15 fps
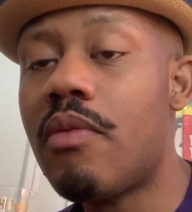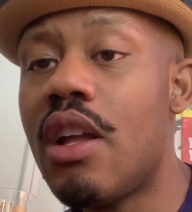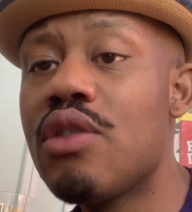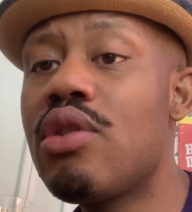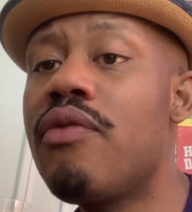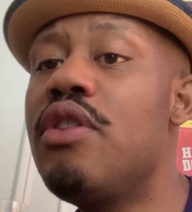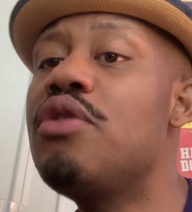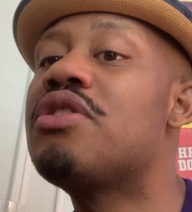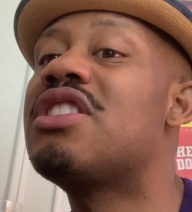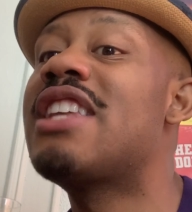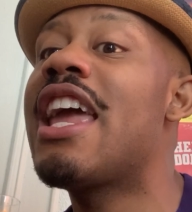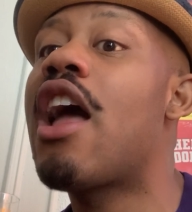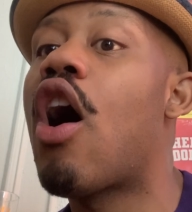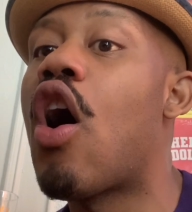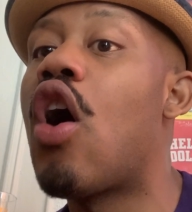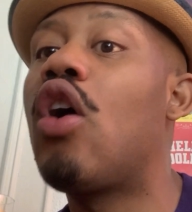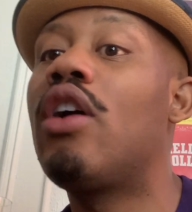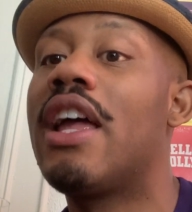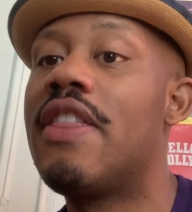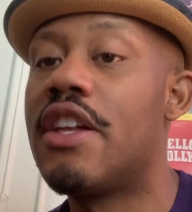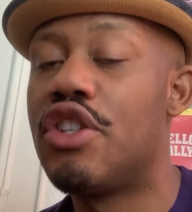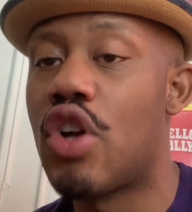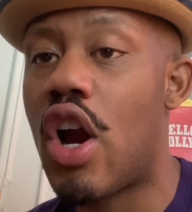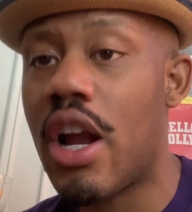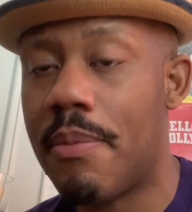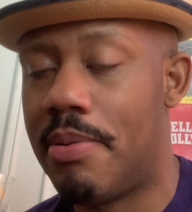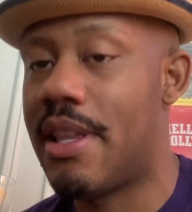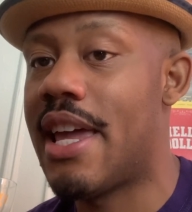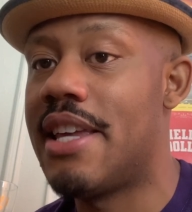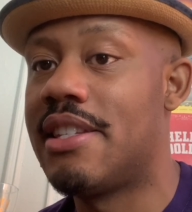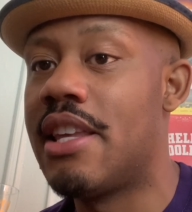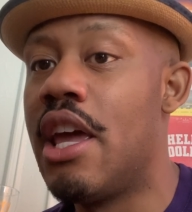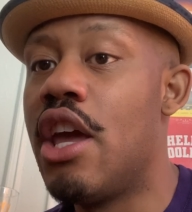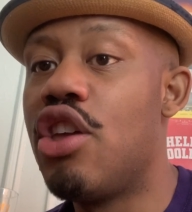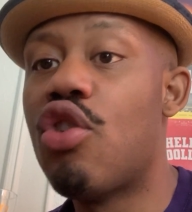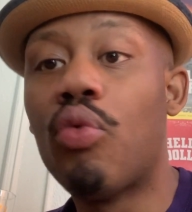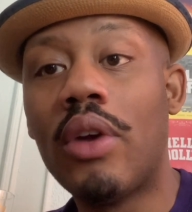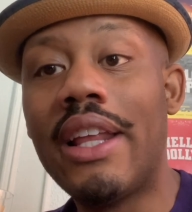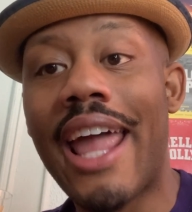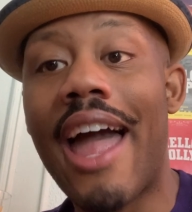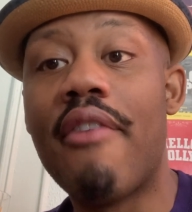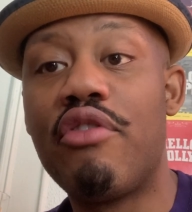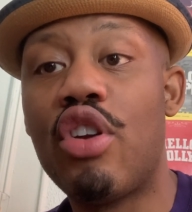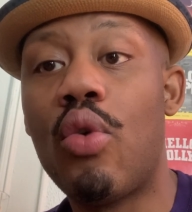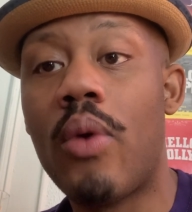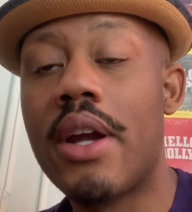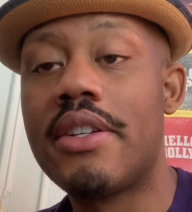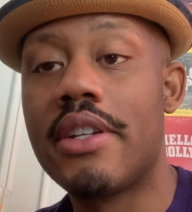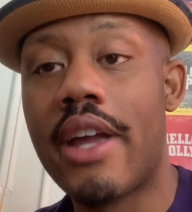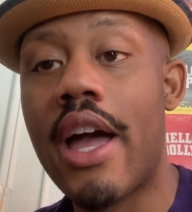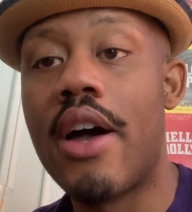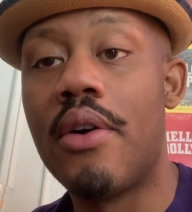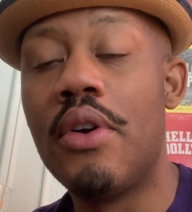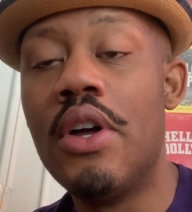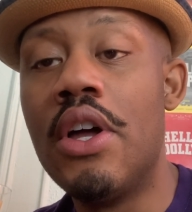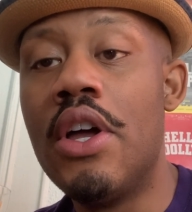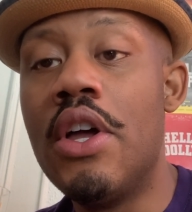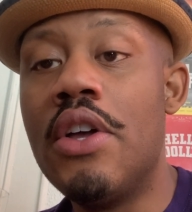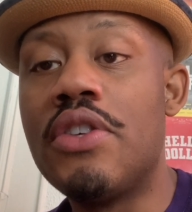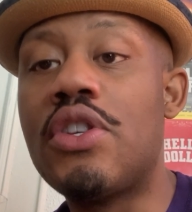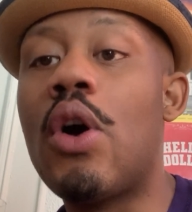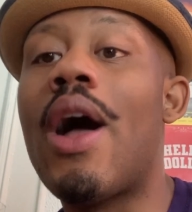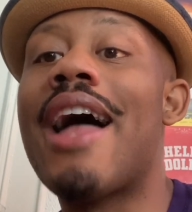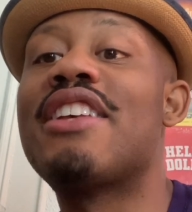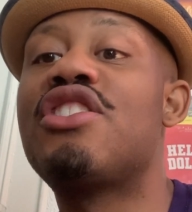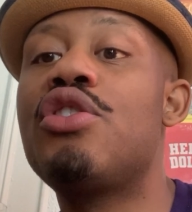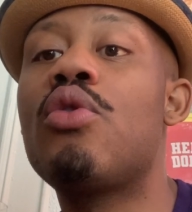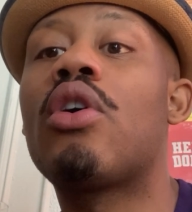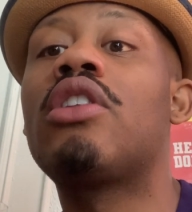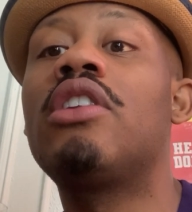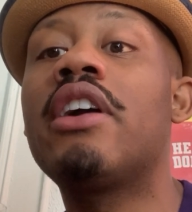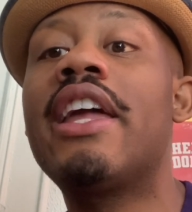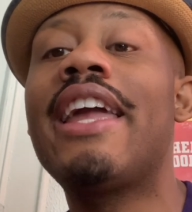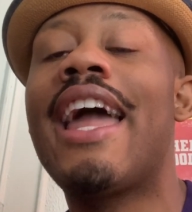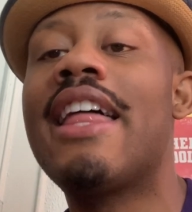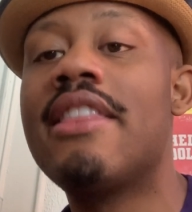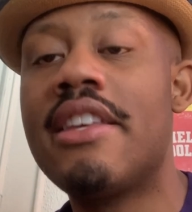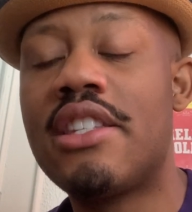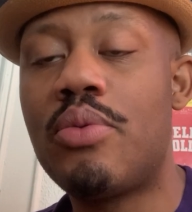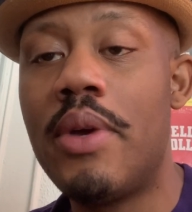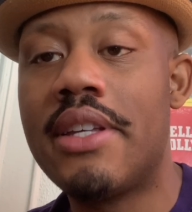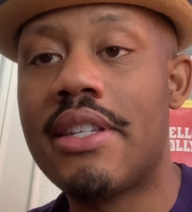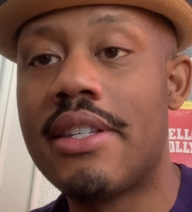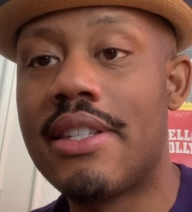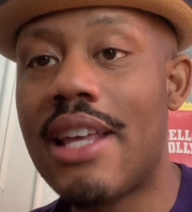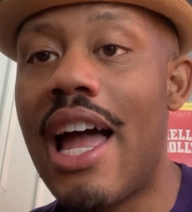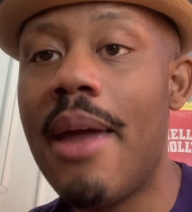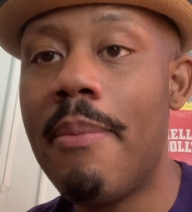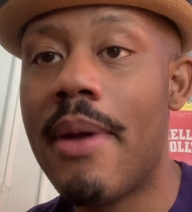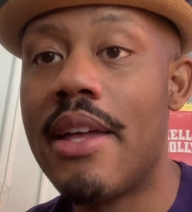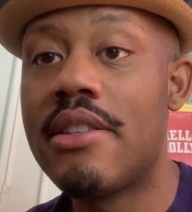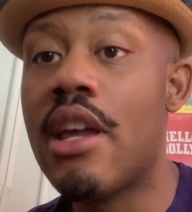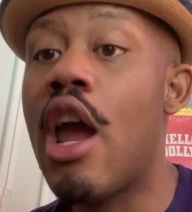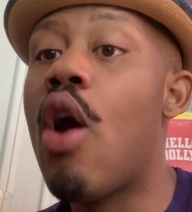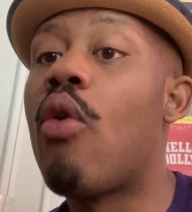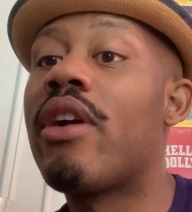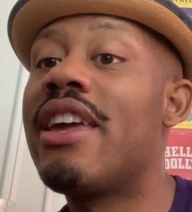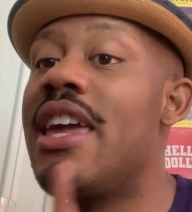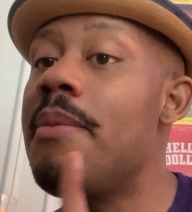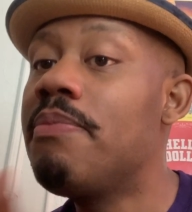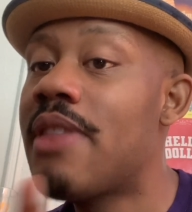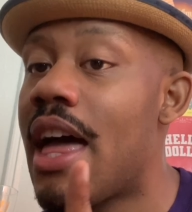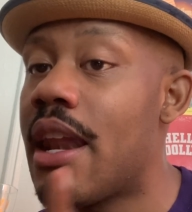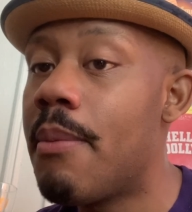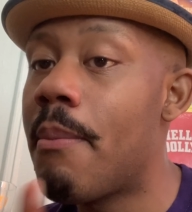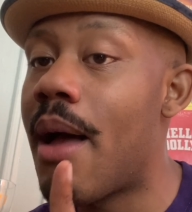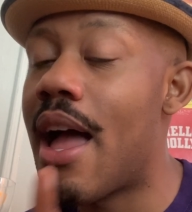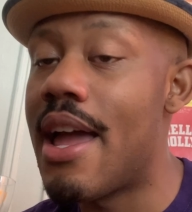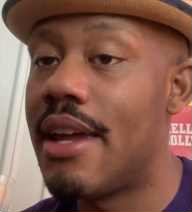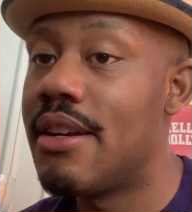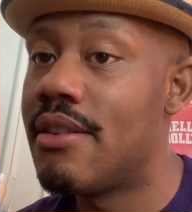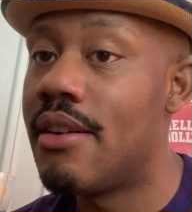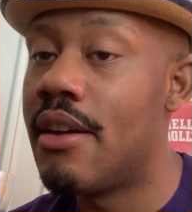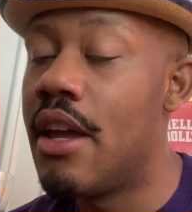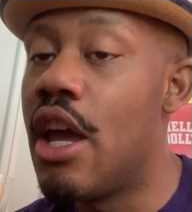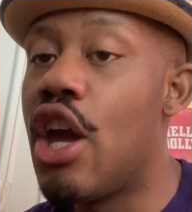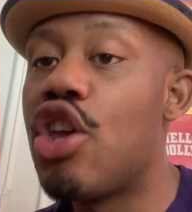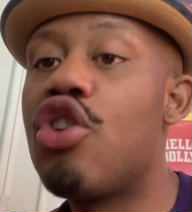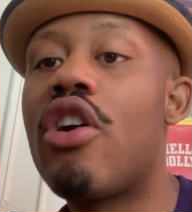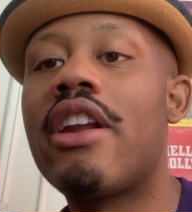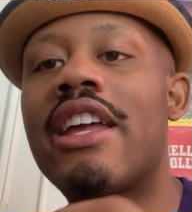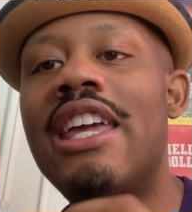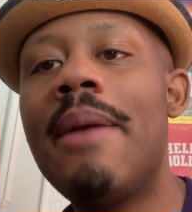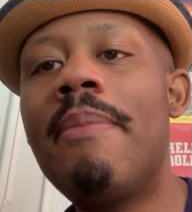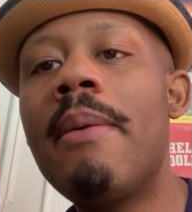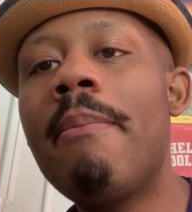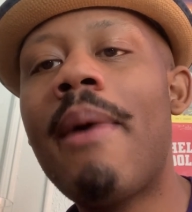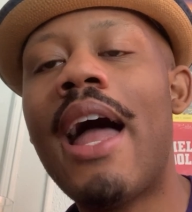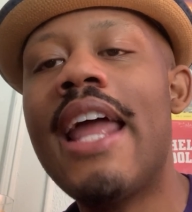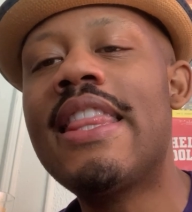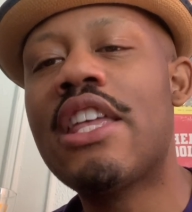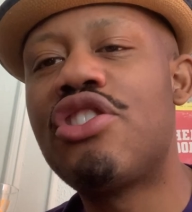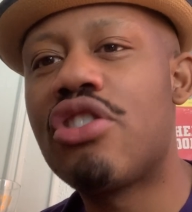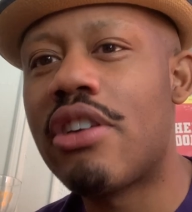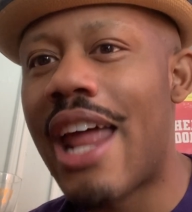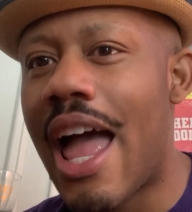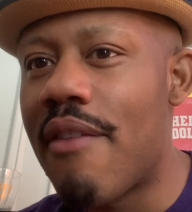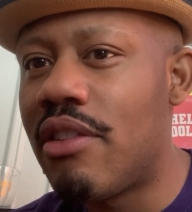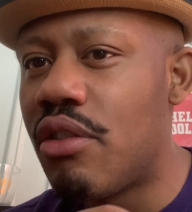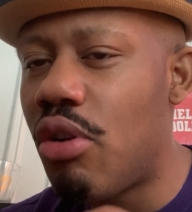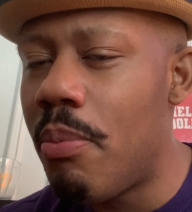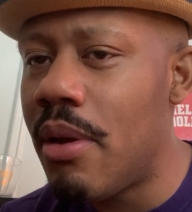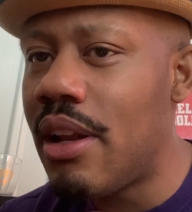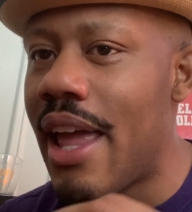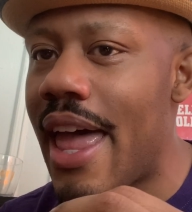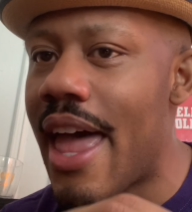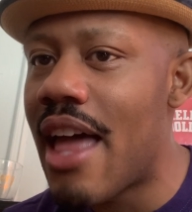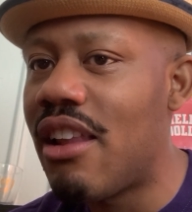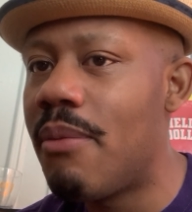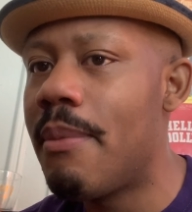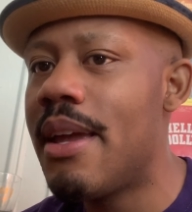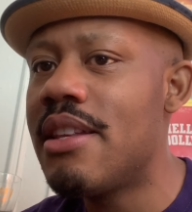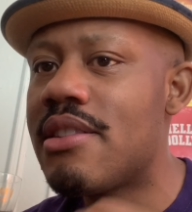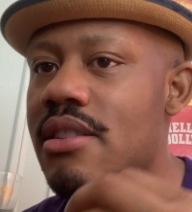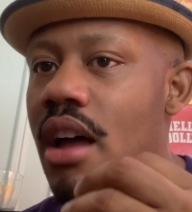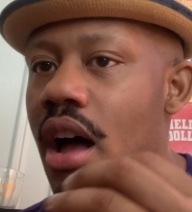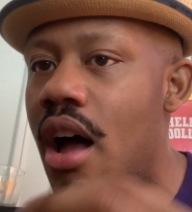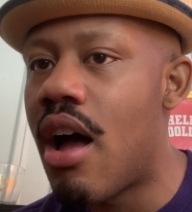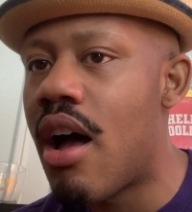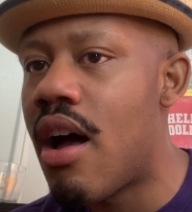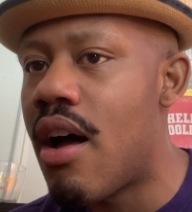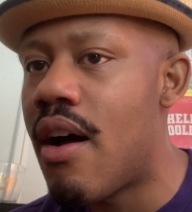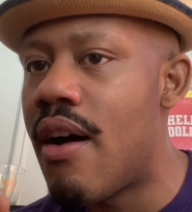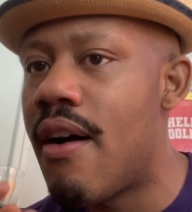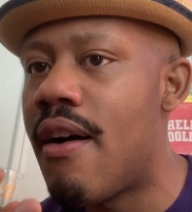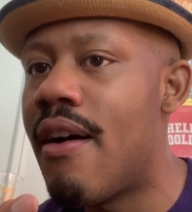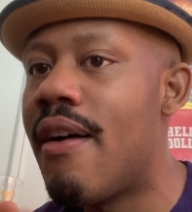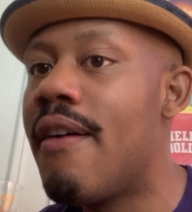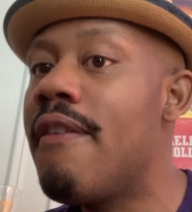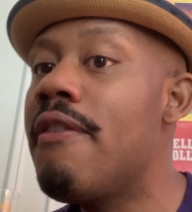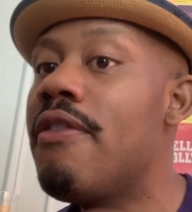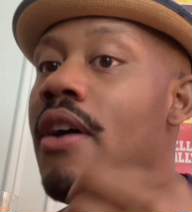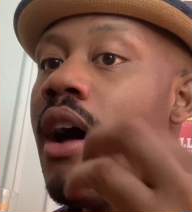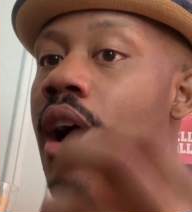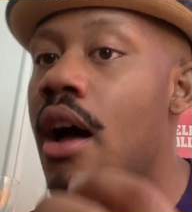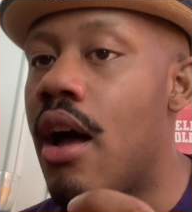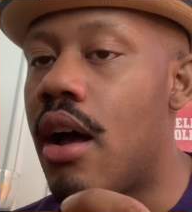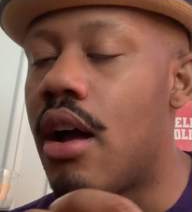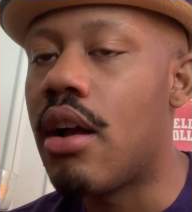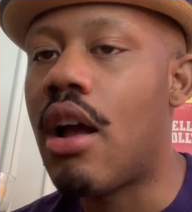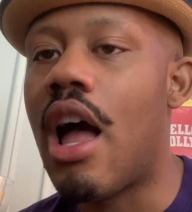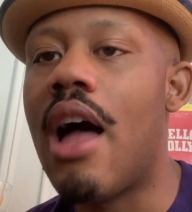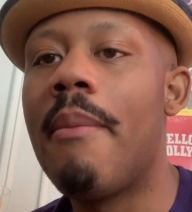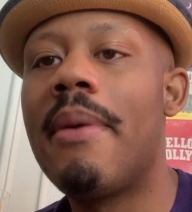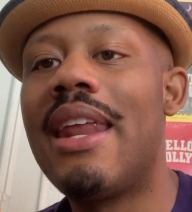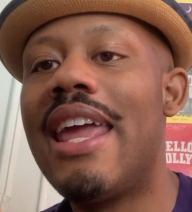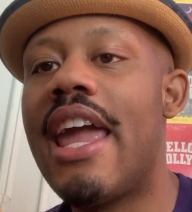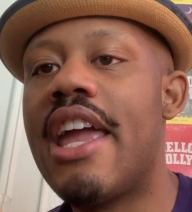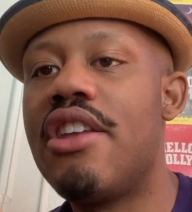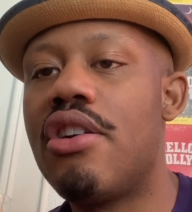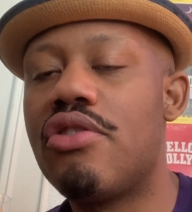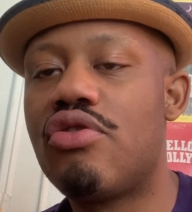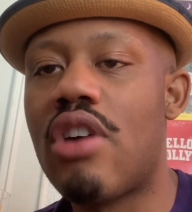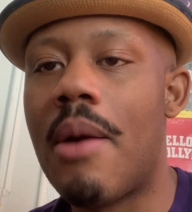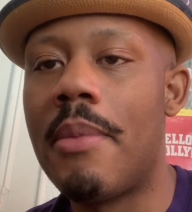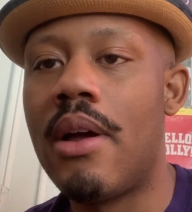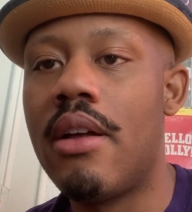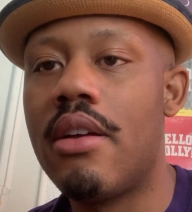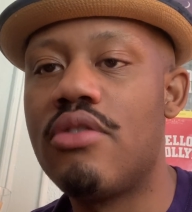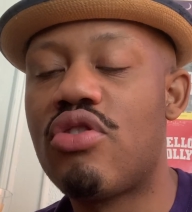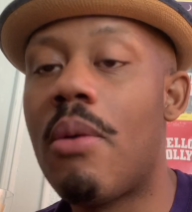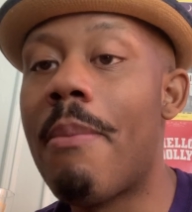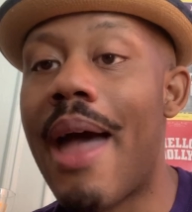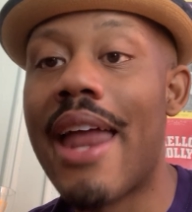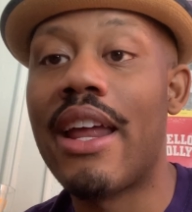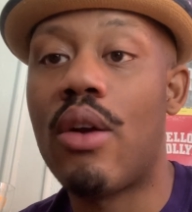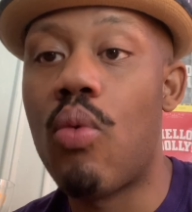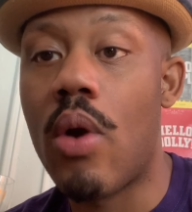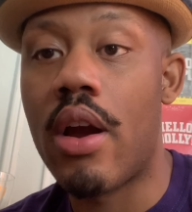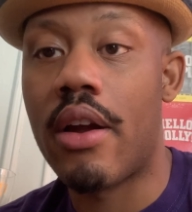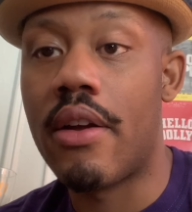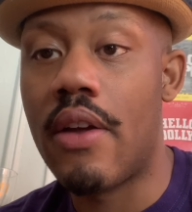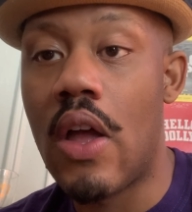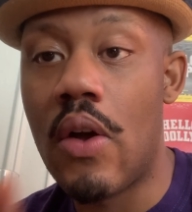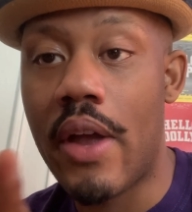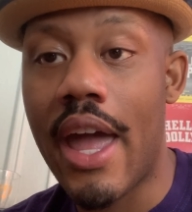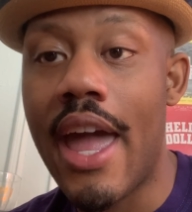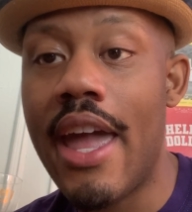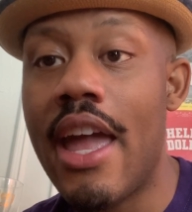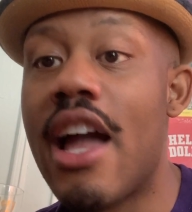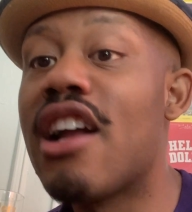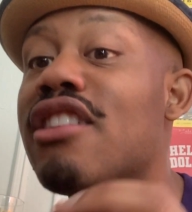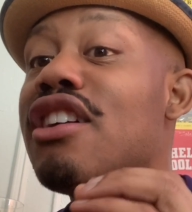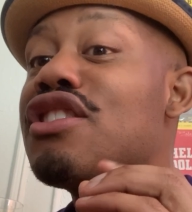So if you stay all in the dark place, you really have nowhere to go. So as you are looking at this week's assignment, keep that in mind. You're going to keep in mind that you're going to have a little bit of elements of comedy in your dramatic work, okay?